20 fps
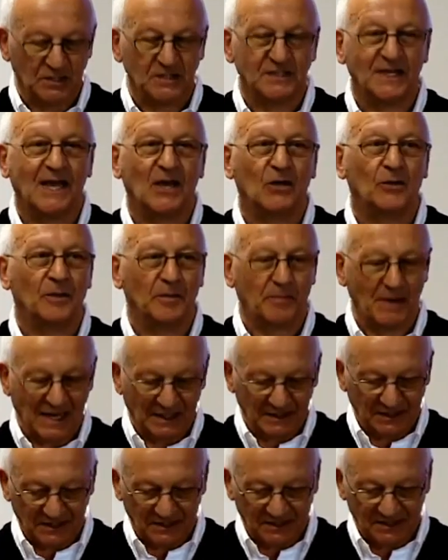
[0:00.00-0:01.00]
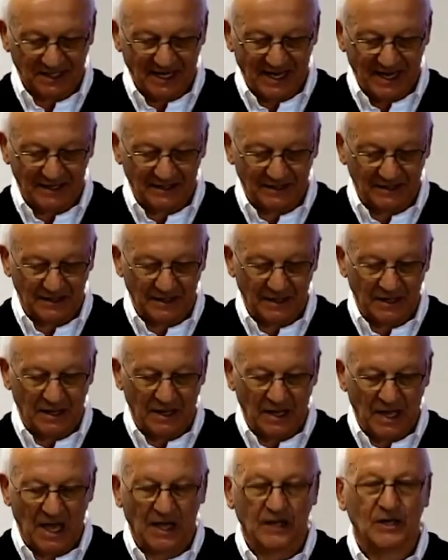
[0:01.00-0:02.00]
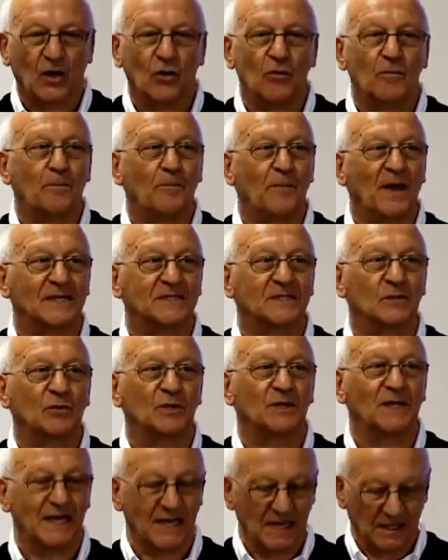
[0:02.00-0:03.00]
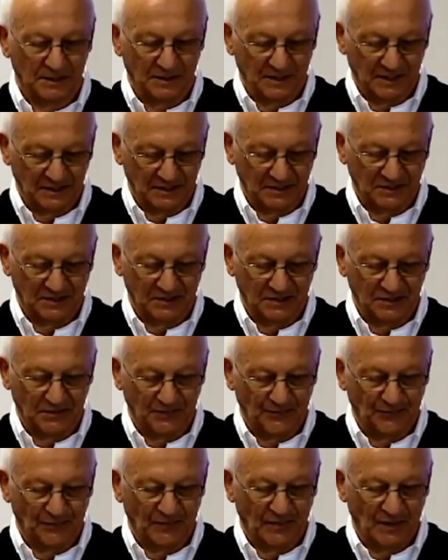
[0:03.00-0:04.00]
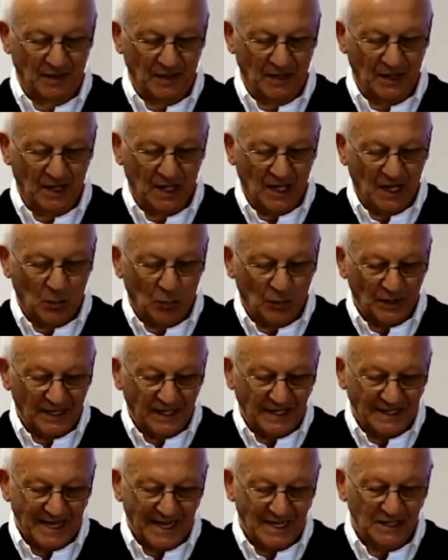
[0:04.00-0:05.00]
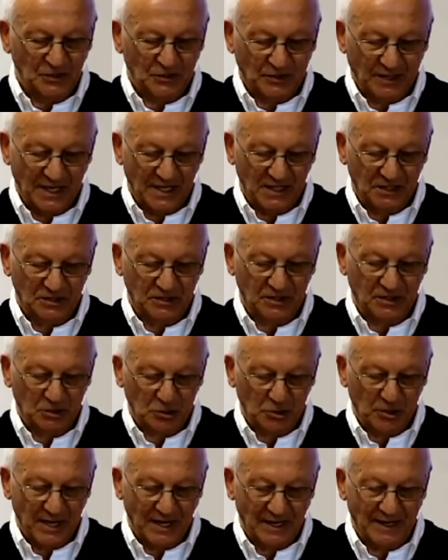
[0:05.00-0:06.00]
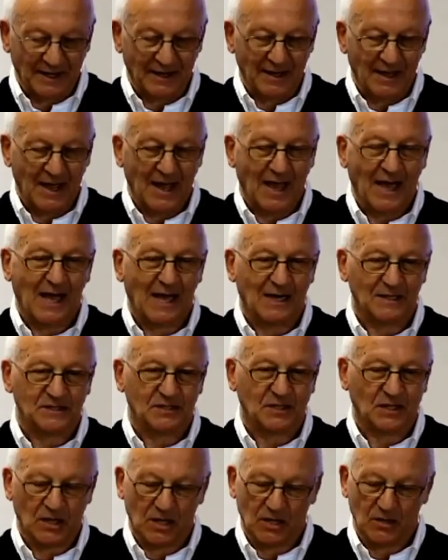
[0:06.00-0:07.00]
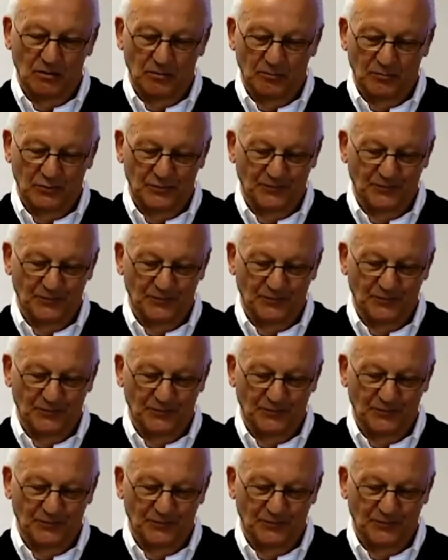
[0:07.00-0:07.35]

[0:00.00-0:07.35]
to help them understand and cope better with the illness. We need education and training how to cope.